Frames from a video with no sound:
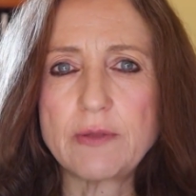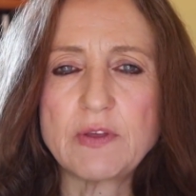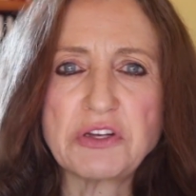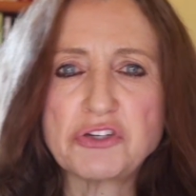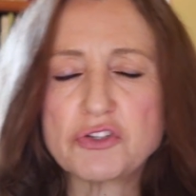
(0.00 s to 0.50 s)
and
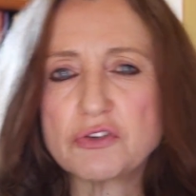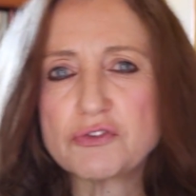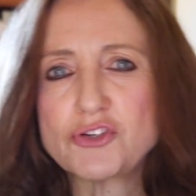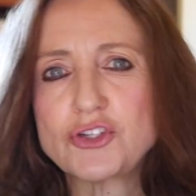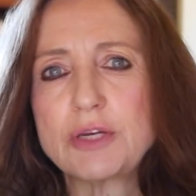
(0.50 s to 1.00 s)
then it sort
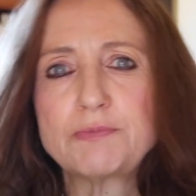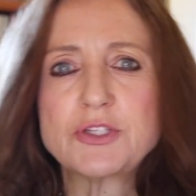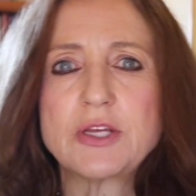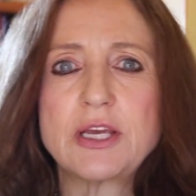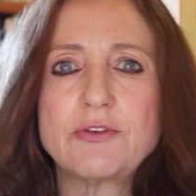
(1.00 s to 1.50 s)
of
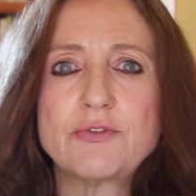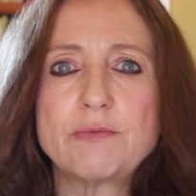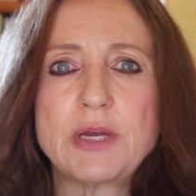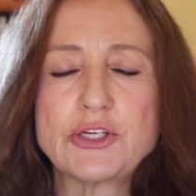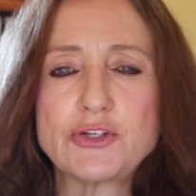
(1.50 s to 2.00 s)
ships the
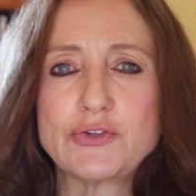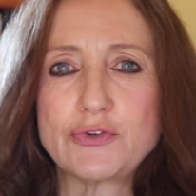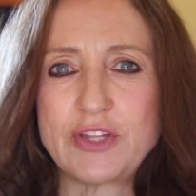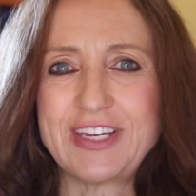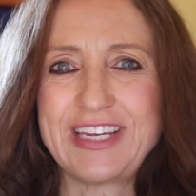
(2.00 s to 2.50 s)
information
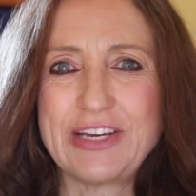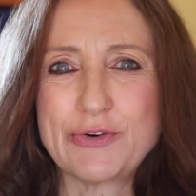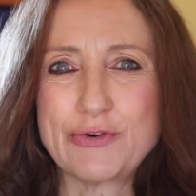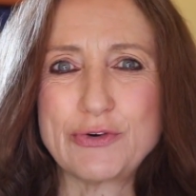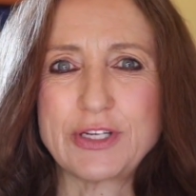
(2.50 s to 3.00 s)
to the
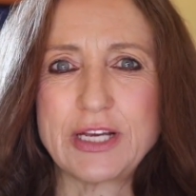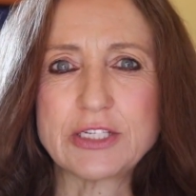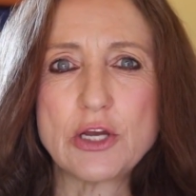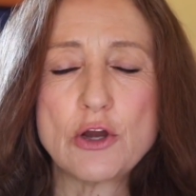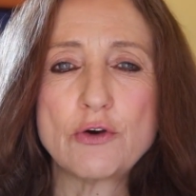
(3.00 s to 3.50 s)
neocortex